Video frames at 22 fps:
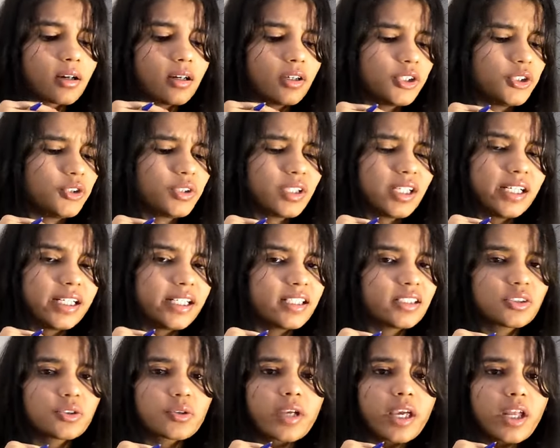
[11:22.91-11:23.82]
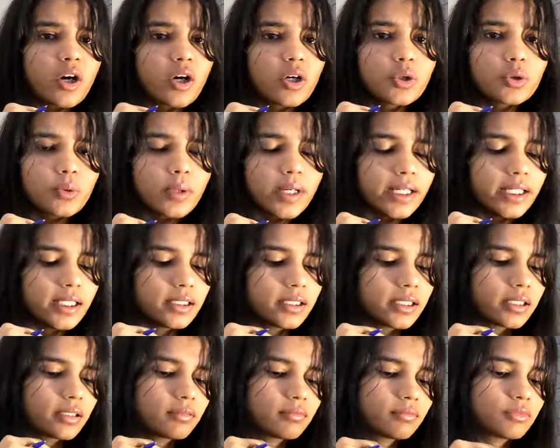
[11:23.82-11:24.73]
uh, utilities you cannot do
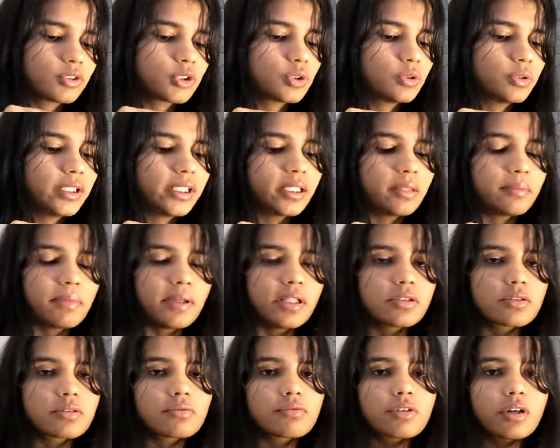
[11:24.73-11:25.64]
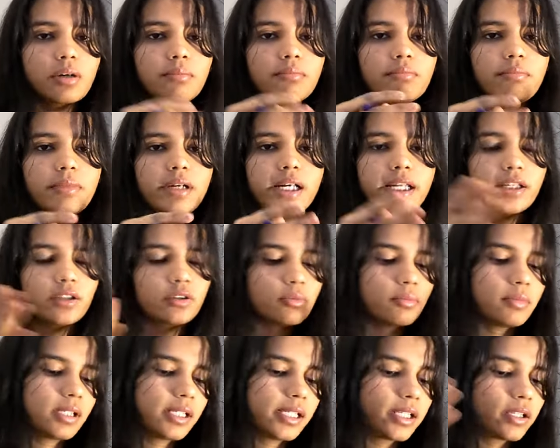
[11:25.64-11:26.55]
anything so it depends from building
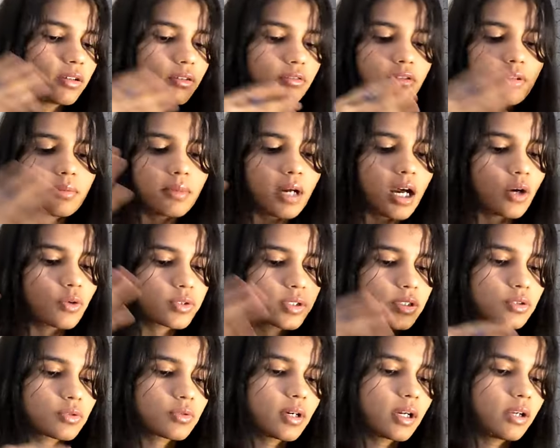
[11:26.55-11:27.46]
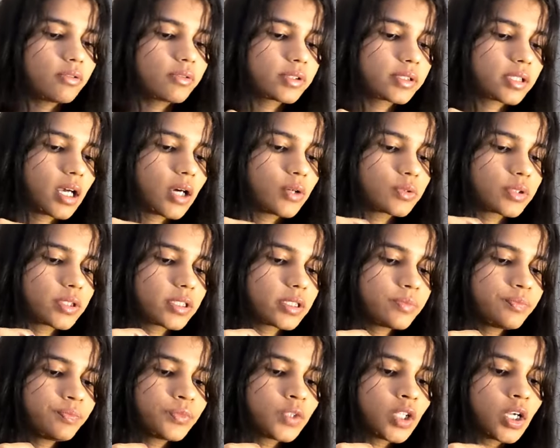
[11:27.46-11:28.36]
to building or from houses to
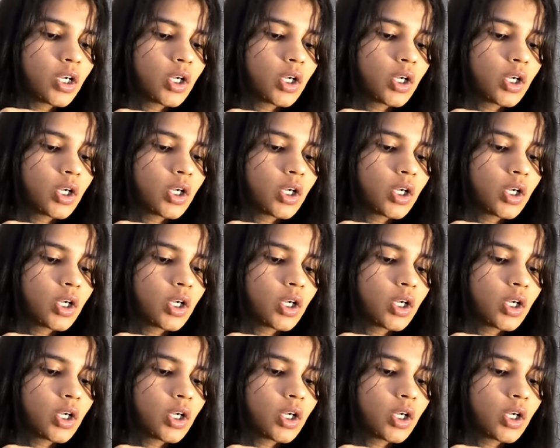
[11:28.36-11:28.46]
houses